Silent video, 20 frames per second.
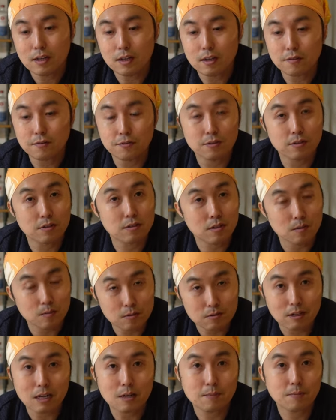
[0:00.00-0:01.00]
if you're
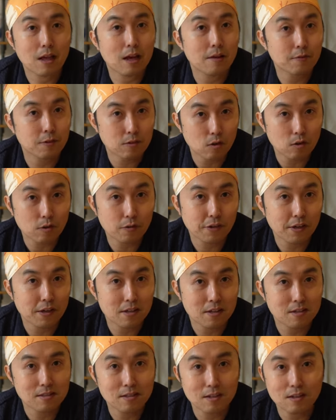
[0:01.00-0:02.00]
subscribed and have your
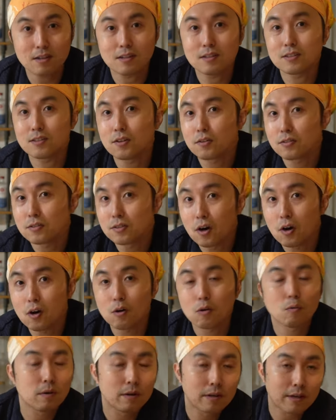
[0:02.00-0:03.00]
notifications on, you'll
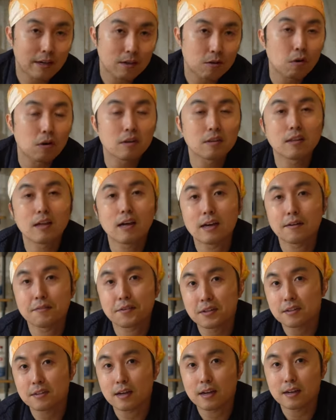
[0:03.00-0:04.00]
know when I go on live
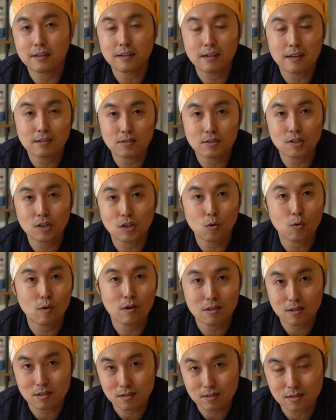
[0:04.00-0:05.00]
and I can answer your
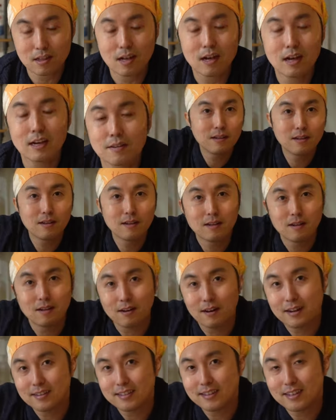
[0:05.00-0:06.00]
questions live. All
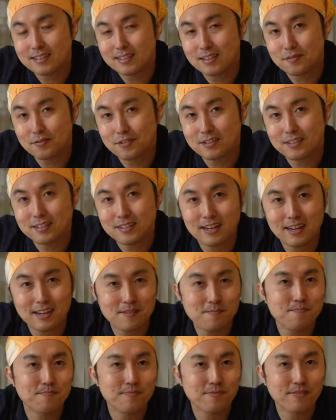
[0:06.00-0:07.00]
right, that's it for
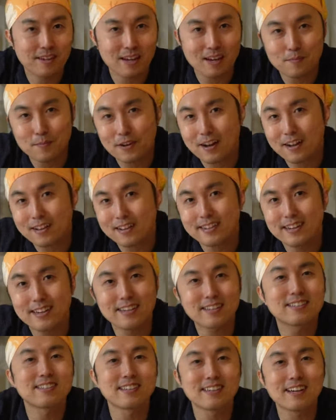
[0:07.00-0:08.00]
today. Happy
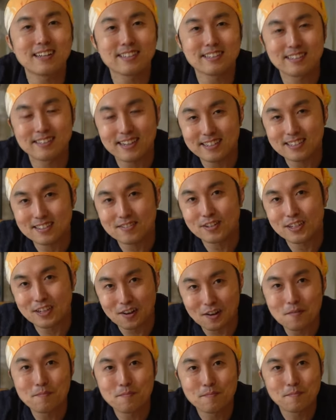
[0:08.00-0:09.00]
holidays. See you guys in the next
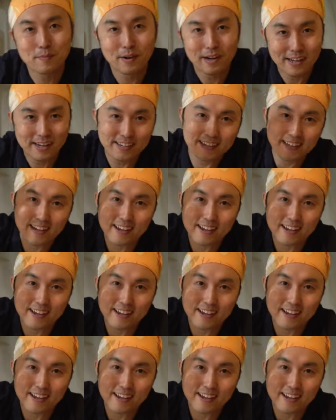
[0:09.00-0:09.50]
video. Bye, Yaki